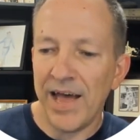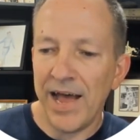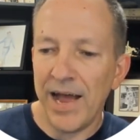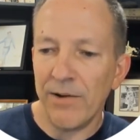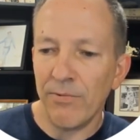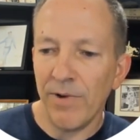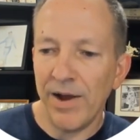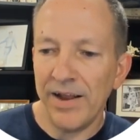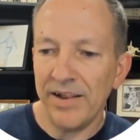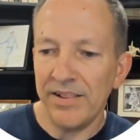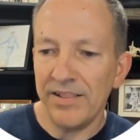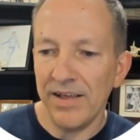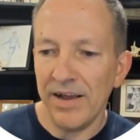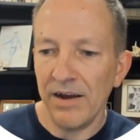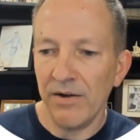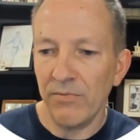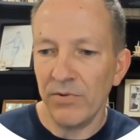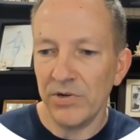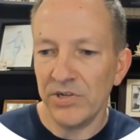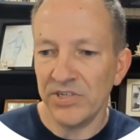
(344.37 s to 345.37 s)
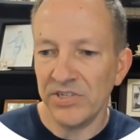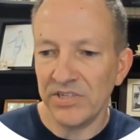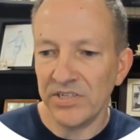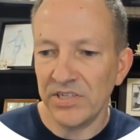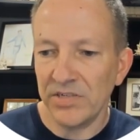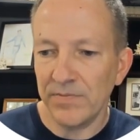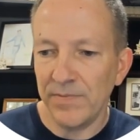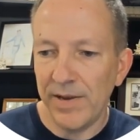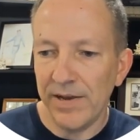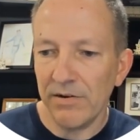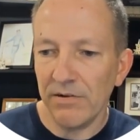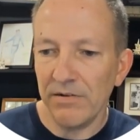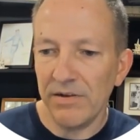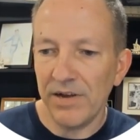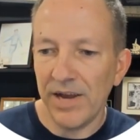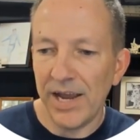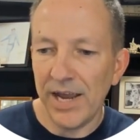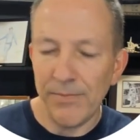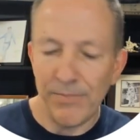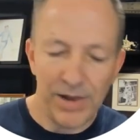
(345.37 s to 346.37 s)
that right there, which is a speaker
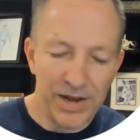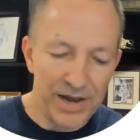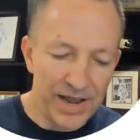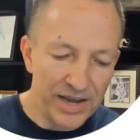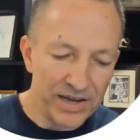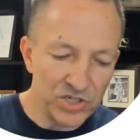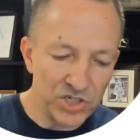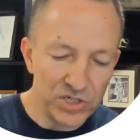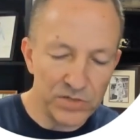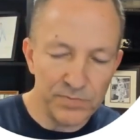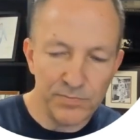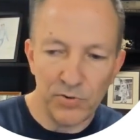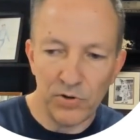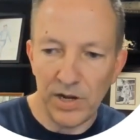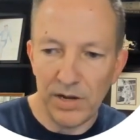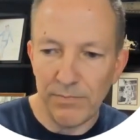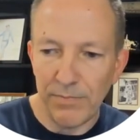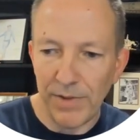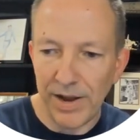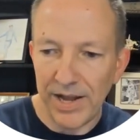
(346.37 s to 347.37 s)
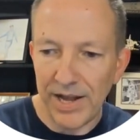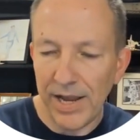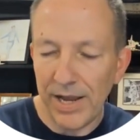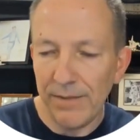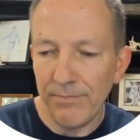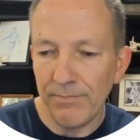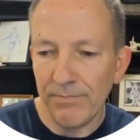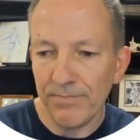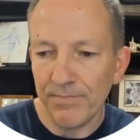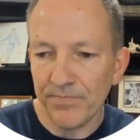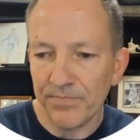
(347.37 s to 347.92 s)
name, and I can just put in my name.